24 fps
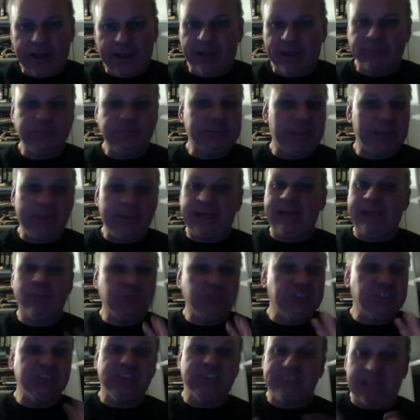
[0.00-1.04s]
Debbie
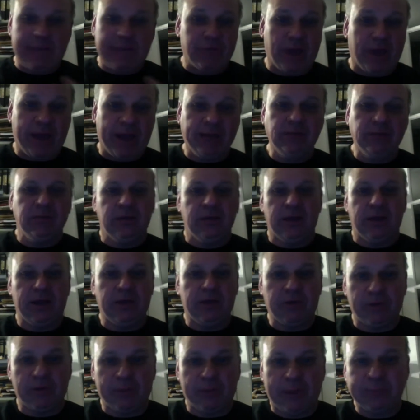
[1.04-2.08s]
Gibson's Sleigh Ride,
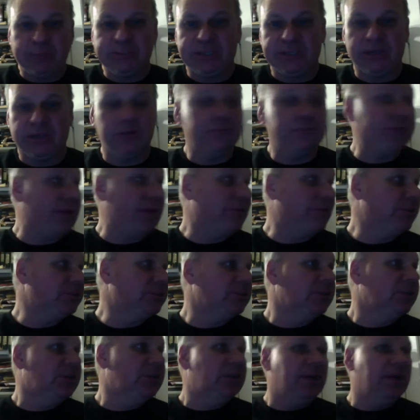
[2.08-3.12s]
one of my particular favorites
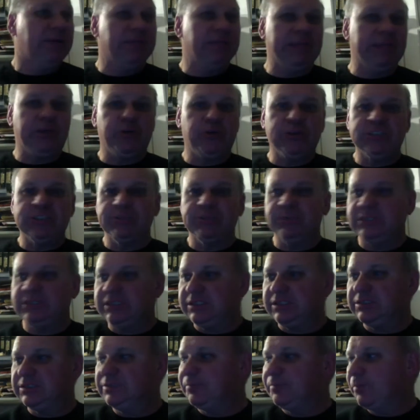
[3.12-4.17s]
of the Christmas
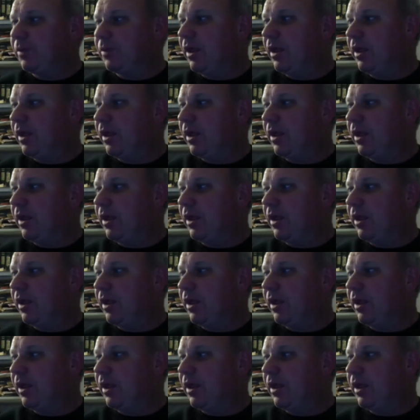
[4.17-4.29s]
season,